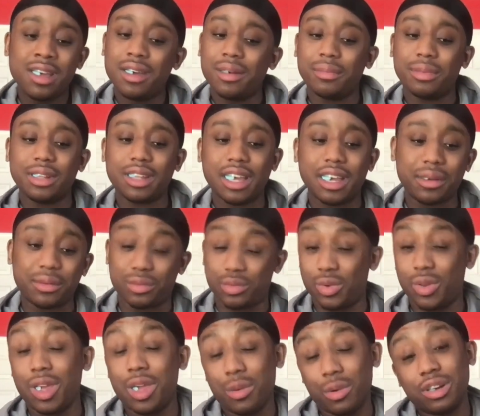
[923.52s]
But like
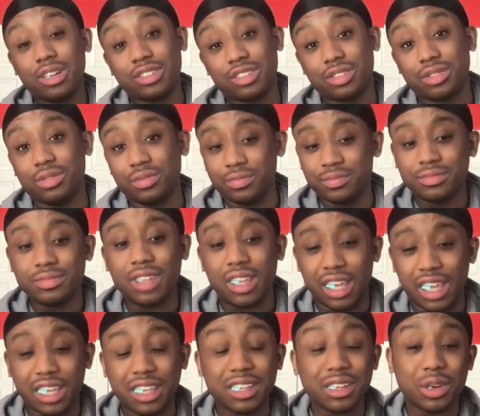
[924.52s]
when he wants to,
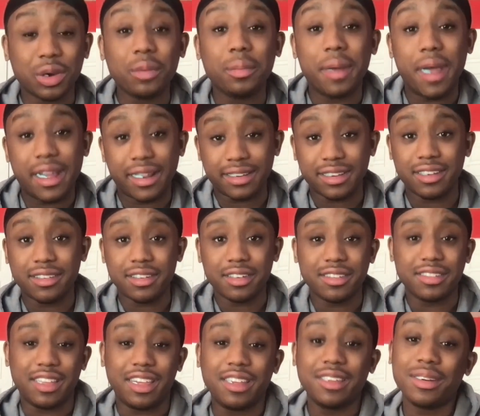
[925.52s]
he can go back there.
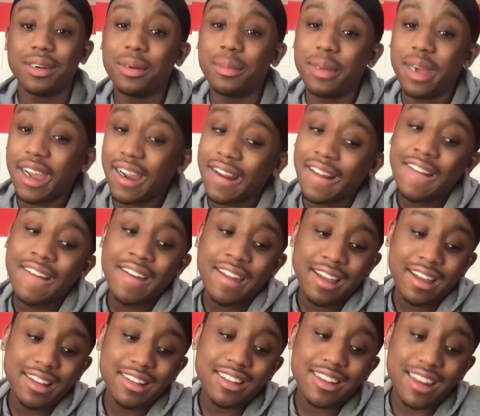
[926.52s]
He can go back
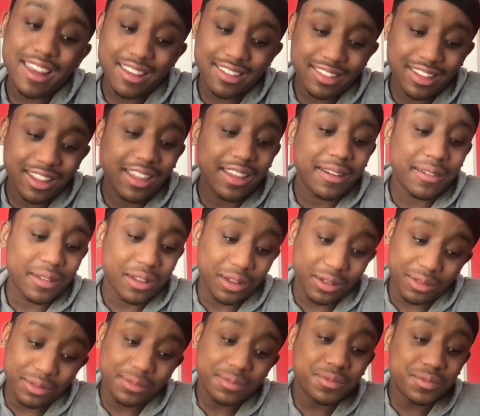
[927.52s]
to that state
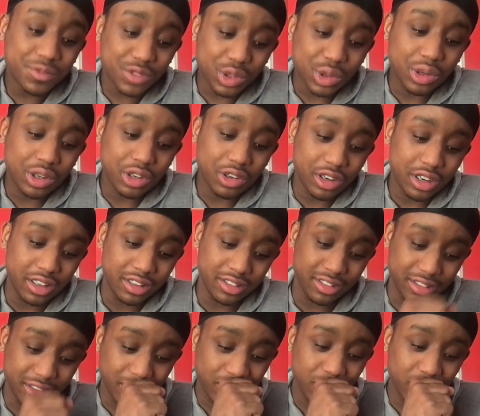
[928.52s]
of going
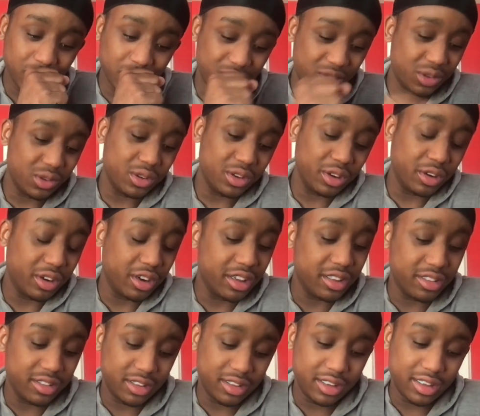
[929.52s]

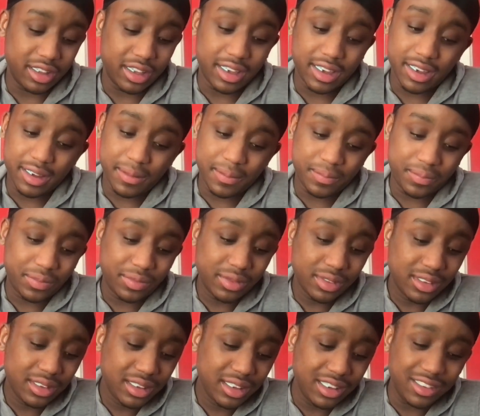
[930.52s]
crazy. And
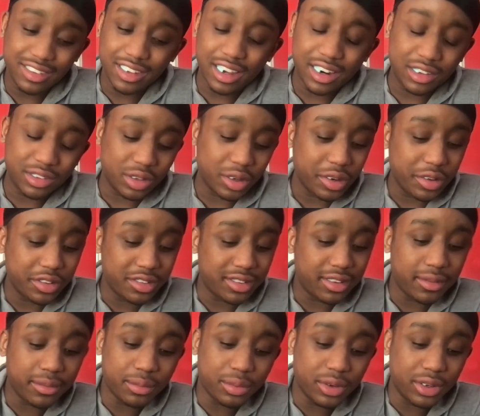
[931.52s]
he just had a
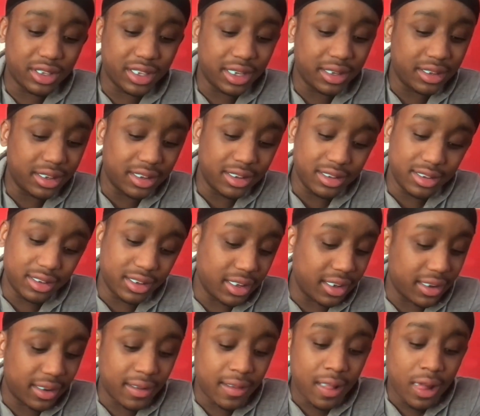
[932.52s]
37-point game the other
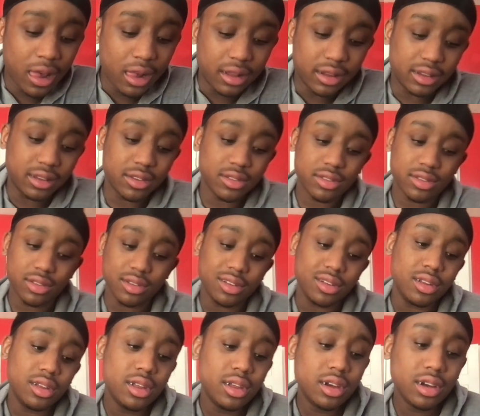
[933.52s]
day against the
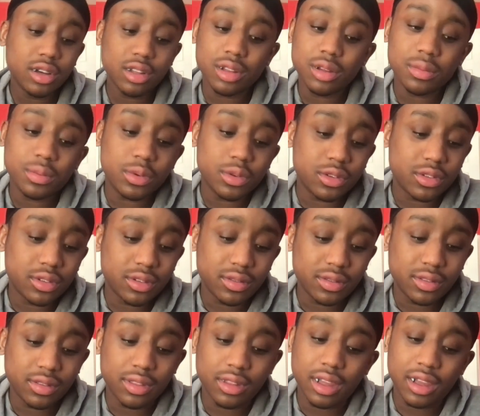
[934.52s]
Clippers.
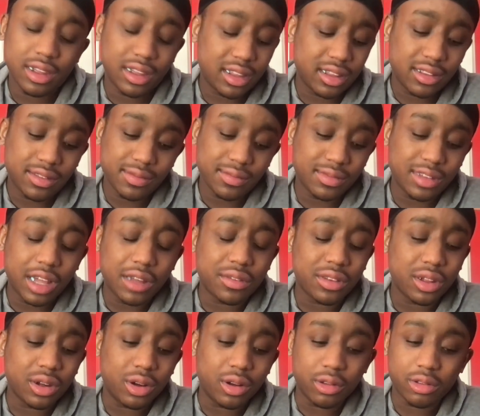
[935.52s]
Like,
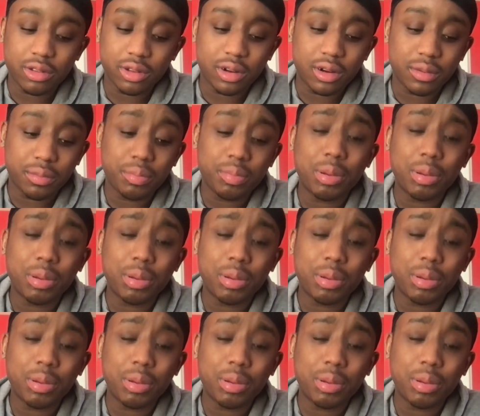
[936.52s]
definitely all-star.